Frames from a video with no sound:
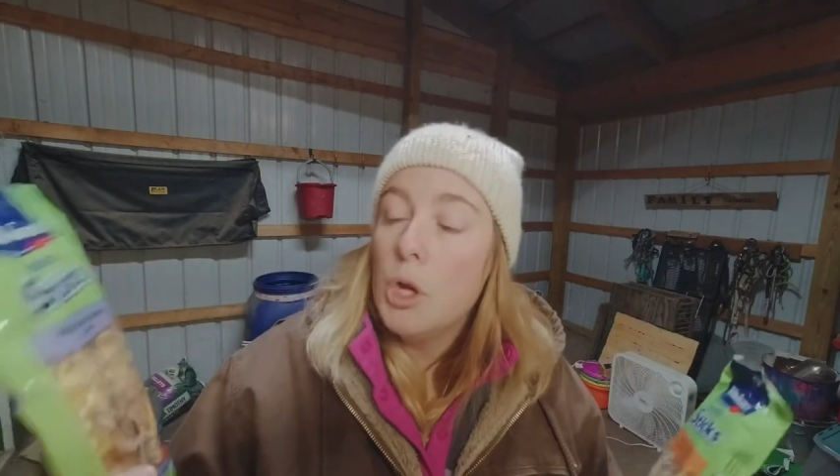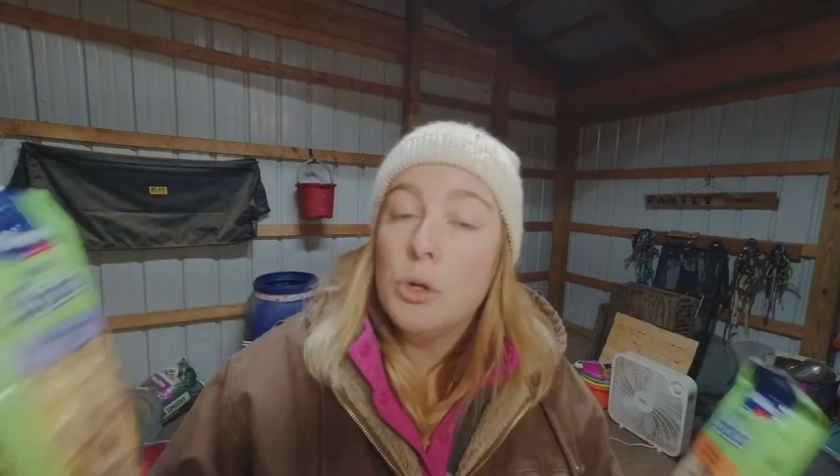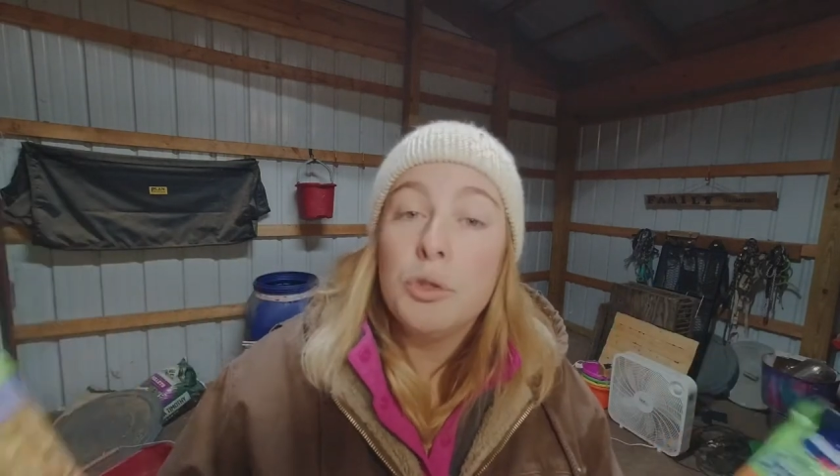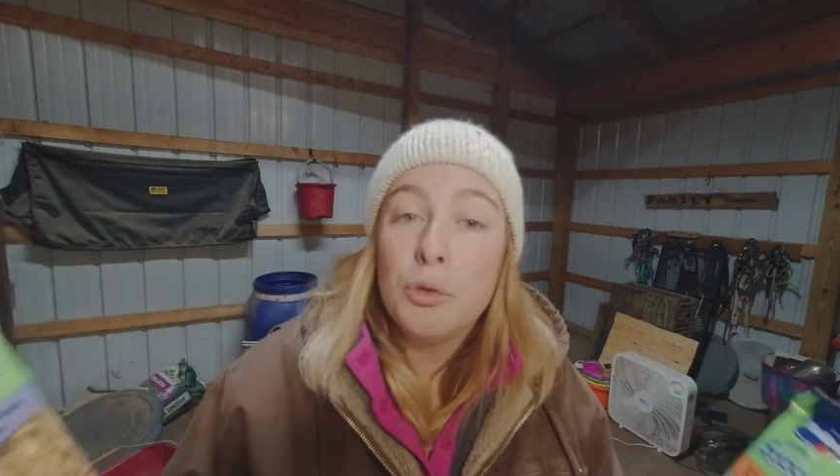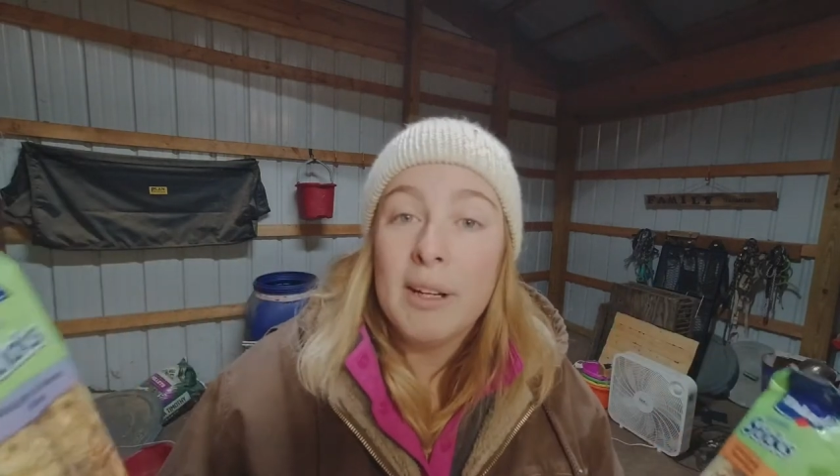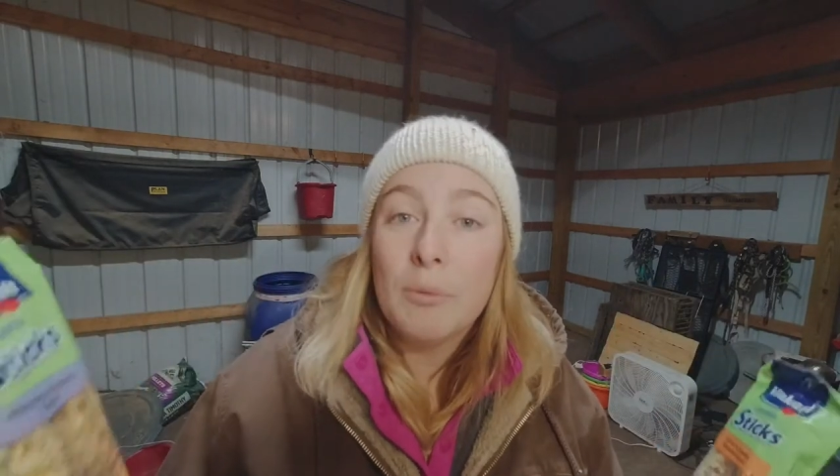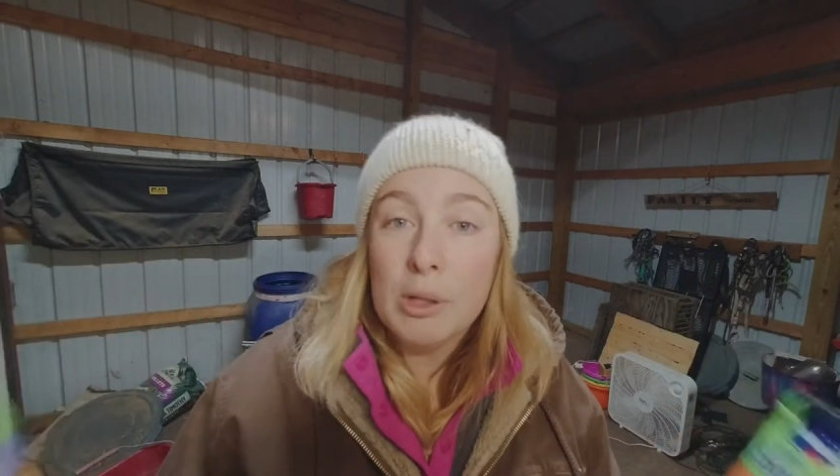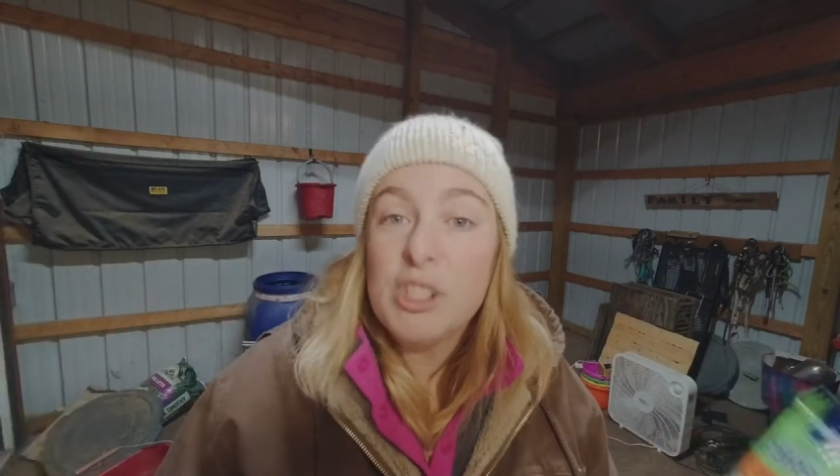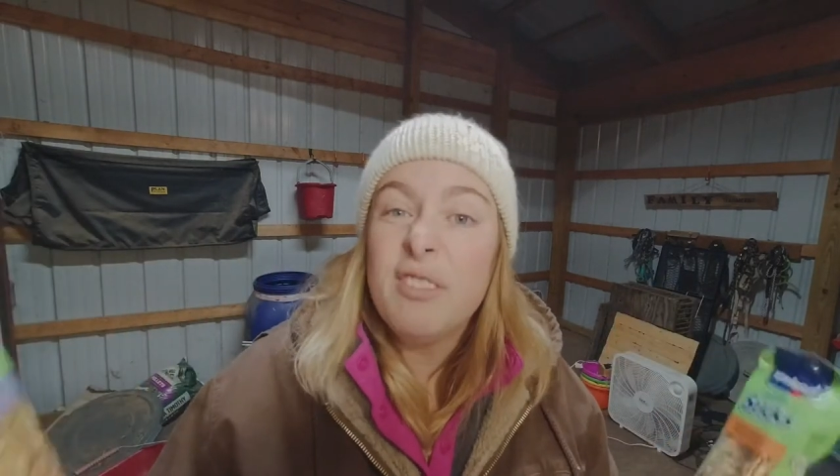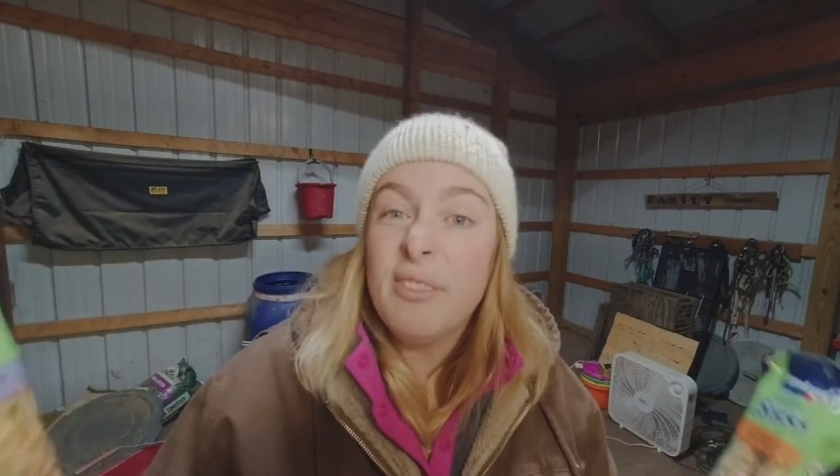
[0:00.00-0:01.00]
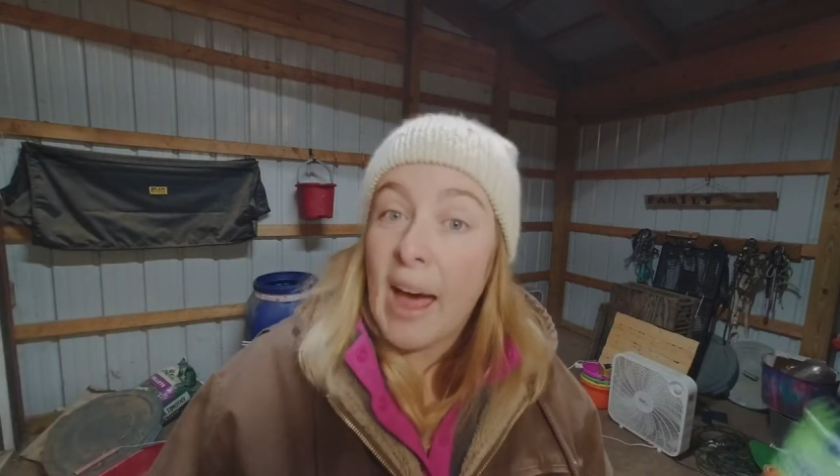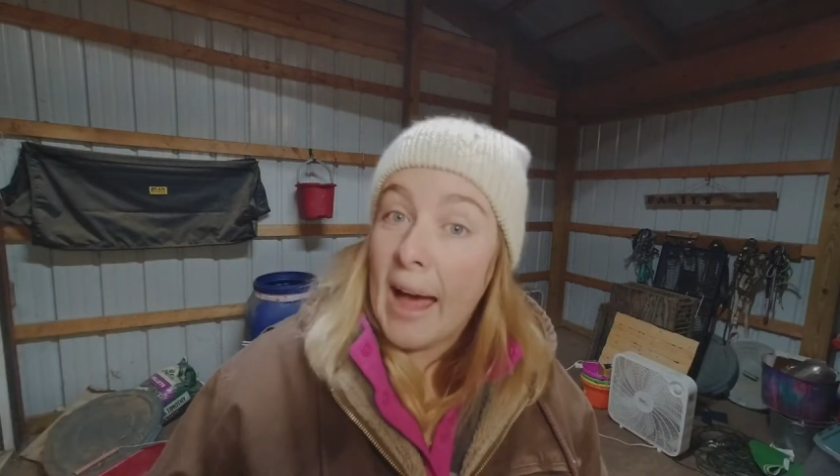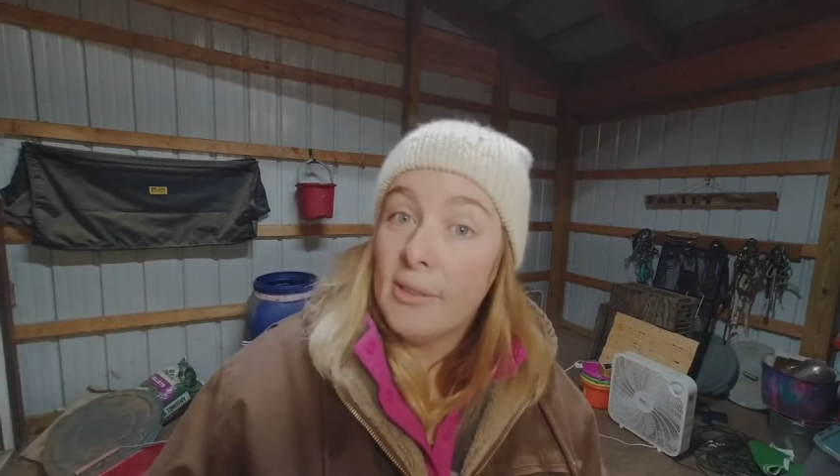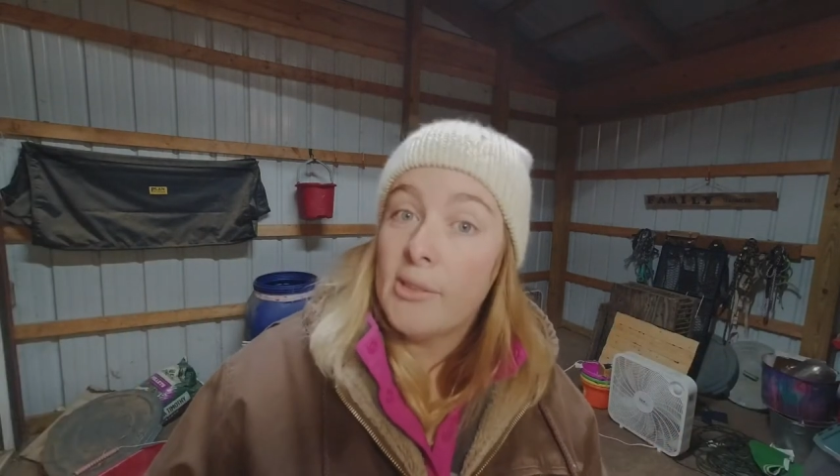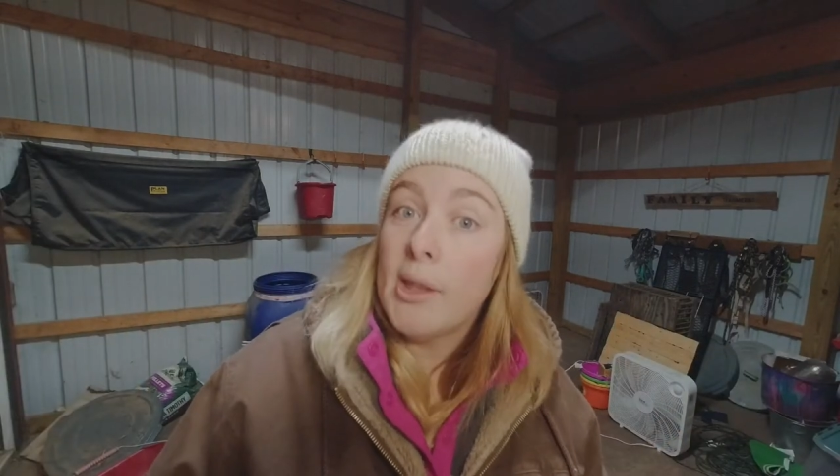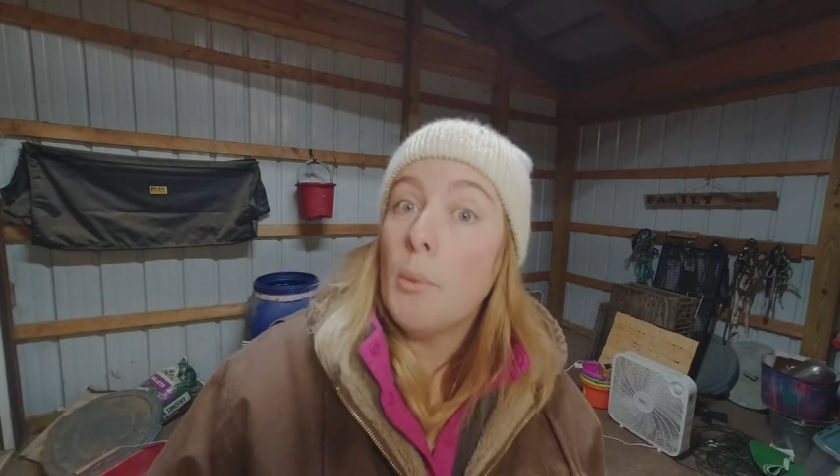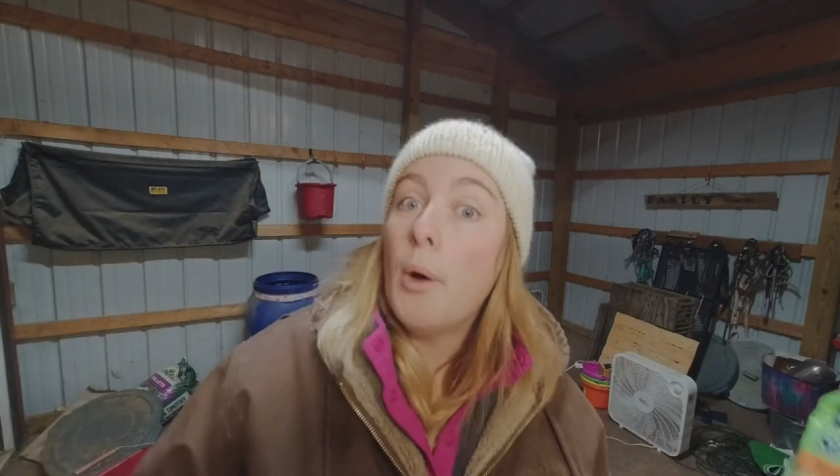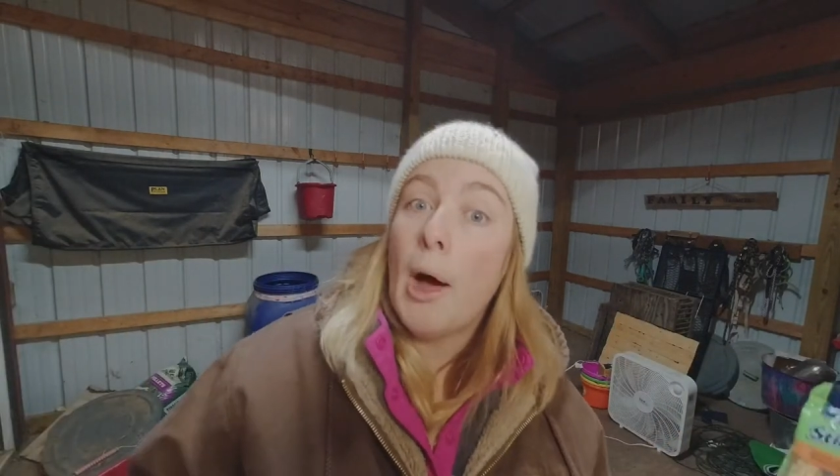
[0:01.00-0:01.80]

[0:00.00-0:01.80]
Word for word: nutrient-rich fats that will